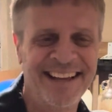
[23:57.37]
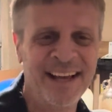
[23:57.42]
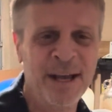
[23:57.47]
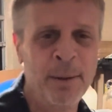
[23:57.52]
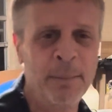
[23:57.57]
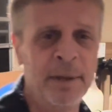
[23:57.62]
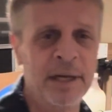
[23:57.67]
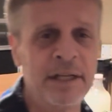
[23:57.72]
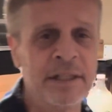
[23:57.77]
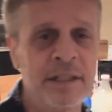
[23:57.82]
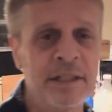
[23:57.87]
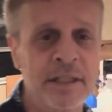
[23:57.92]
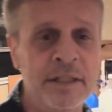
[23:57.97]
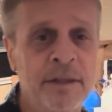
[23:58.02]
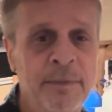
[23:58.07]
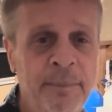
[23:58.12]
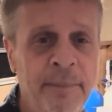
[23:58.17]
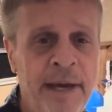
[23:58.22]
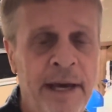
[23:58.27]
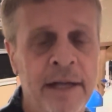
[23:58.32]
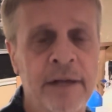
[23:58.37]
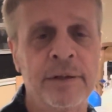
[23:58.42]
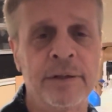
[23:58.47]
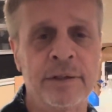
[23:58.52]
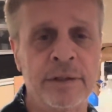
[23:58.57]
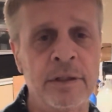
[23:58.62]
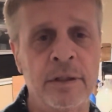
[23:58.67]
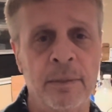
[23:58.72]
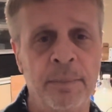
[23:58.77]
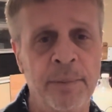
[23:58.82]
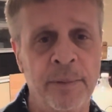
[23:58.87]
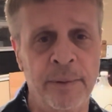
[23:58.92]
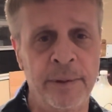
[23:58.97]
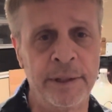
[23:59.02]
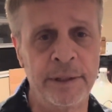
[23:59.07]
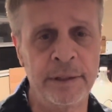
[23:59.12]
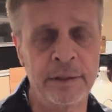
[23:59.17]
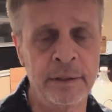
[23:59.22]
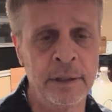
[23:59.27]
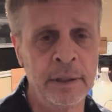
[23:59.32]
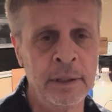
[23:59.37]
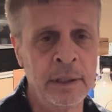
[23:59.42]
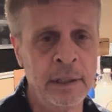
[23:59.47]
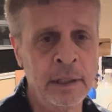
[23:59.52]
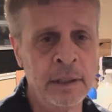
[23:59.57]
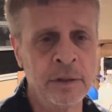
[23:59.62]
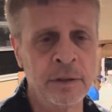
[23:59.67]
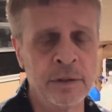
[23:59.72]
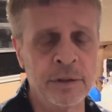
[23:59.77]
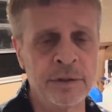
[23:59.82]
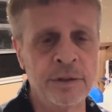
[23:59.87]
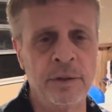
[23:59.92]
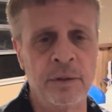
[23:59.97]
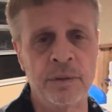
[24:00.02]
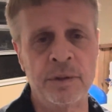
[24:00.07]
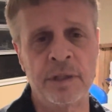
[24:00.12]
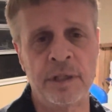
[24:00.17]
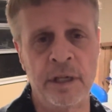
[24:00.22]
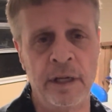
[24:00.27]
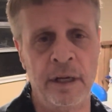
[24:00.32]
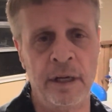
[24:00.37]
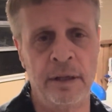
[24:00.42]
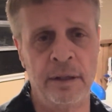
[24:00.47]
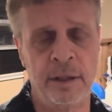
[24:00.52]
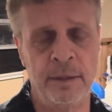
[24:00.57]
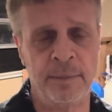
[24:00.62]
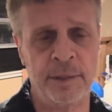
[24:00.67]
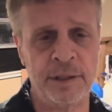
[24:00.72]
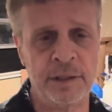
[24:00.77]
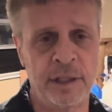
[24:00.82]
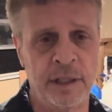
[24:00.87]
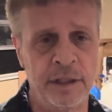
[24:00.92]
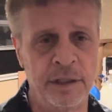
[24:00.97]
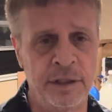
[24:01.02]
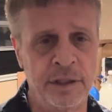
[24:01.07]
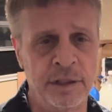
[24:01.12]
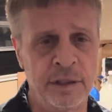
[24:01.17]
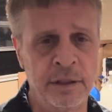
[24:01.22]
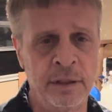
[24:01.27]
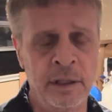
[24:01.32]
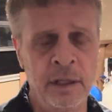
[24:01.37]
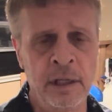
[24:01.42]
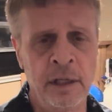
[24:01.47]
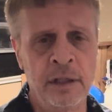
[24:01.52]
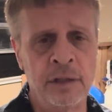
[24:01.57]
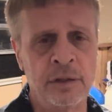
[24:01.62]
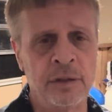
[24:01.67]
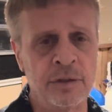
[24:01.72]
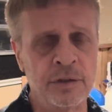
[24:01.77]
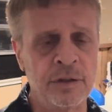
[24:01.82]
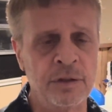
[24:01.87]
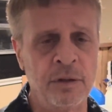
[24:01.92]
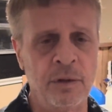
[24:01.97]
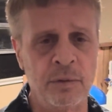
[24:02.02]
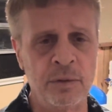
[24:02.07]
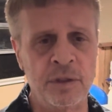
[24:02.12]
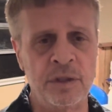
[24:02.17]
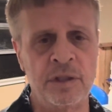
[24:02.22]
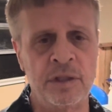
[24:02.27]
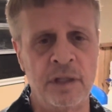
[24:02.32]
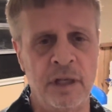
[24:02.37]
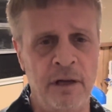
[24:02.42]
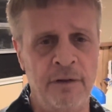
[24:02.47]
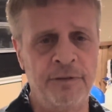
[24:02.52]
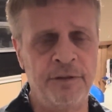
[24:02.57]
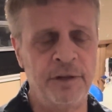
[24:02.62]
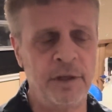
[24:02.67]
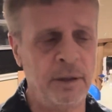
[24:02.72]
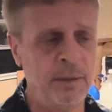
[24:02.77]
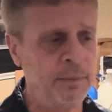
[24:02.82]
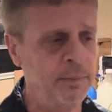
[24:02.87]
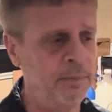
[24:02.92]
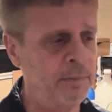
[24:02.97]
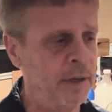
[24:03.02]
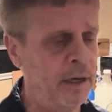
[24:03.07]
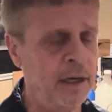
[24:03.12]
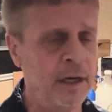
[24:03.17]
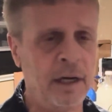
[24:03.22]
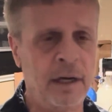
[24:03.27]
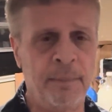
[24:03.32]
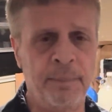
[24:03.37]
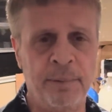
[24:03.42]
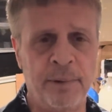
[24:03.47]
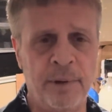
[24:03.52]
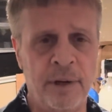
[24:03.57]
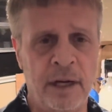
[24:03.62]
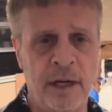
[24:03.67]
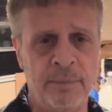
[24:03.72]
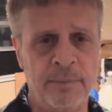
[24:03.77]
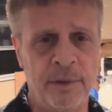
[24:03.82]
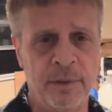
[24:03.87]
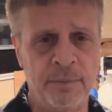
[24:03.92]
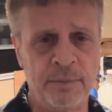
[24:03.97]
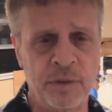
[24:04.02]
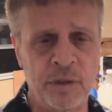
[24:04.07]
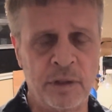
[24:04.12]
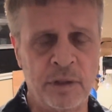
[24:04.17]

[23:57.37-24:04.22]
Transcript: but it doesn't matter is the point. There's no scale limitation. There's no safety problems.